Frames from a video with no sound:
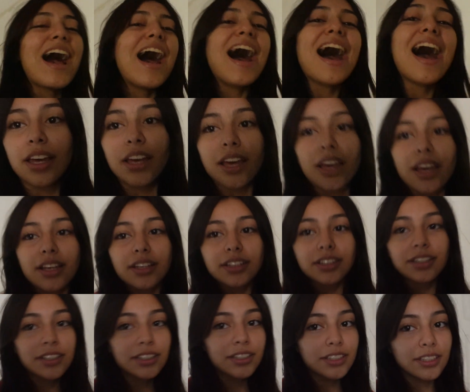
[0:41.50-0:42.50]

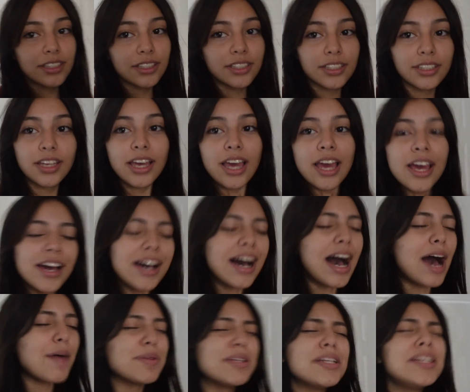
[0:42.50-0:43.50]

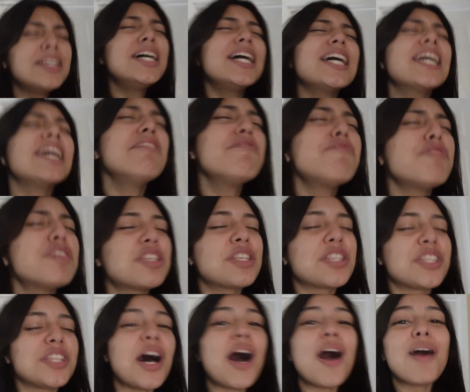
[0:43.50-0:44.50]
I've been looking for
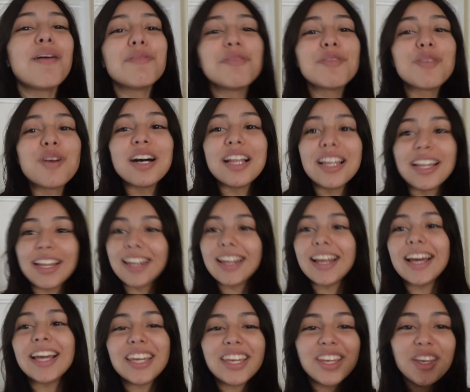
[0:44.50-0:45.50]
someone
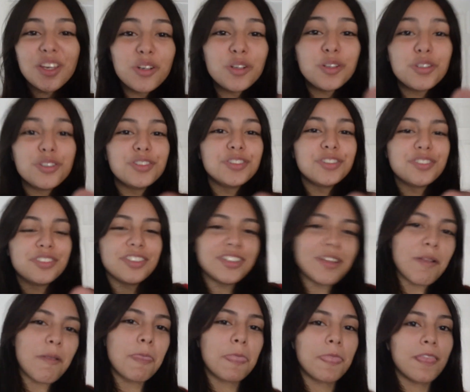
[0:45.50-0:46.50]
like you,
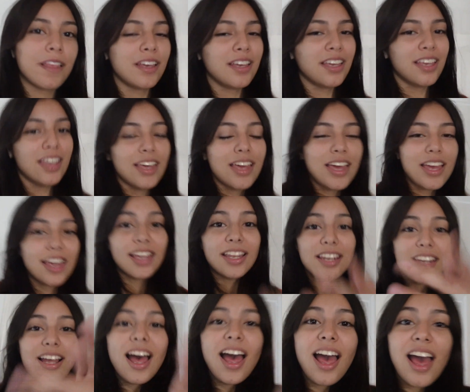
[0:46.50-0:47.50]

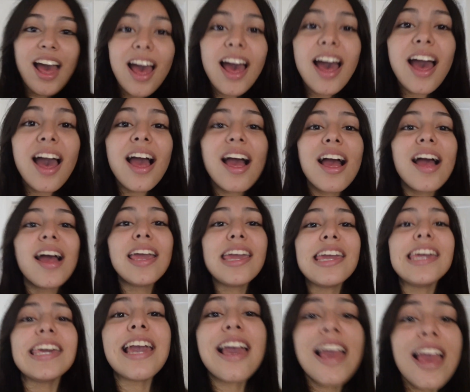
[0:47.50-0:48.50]
and
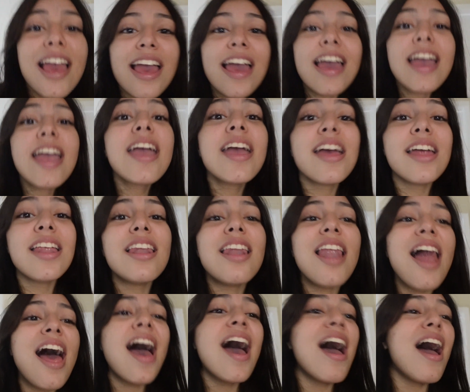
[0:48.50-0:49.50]
I can't
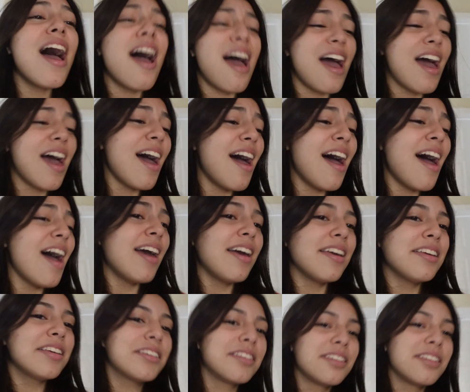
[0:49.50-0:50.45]
lie.